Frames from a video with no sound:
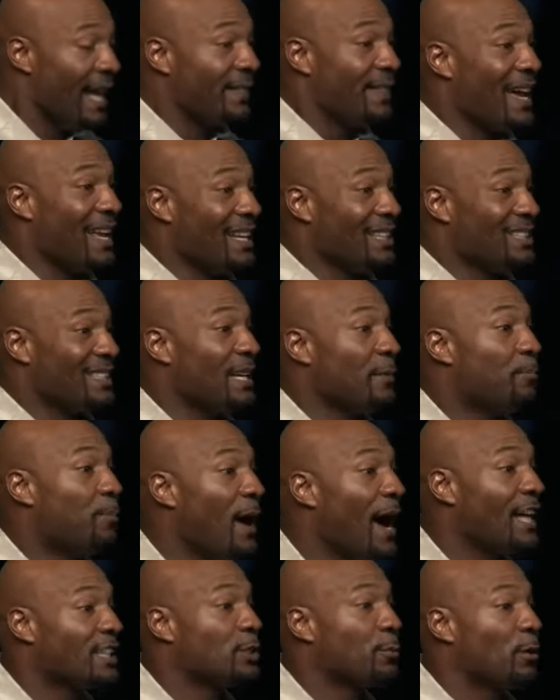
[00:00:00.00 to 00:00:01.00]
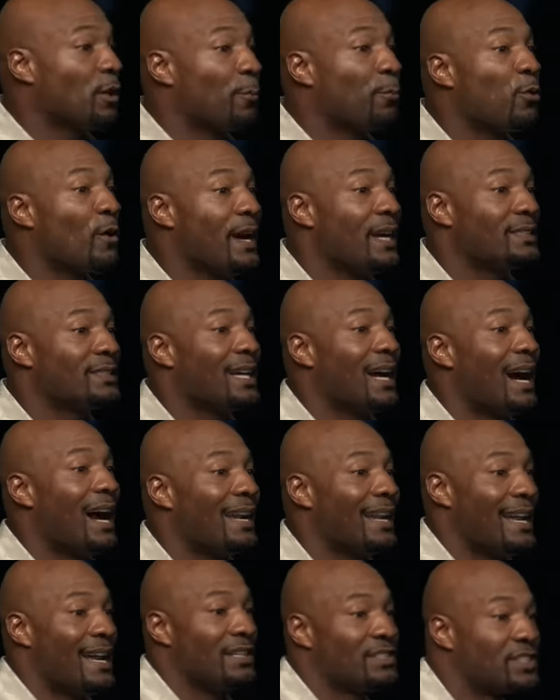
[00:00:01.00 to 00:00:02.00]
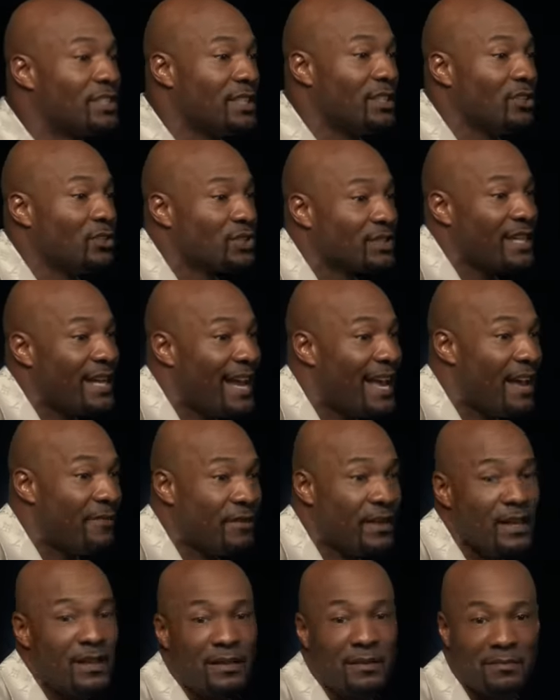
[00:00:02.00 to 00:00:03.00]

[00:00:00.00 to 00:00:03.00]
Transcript: that it's impossible to praise God and still stay heavy?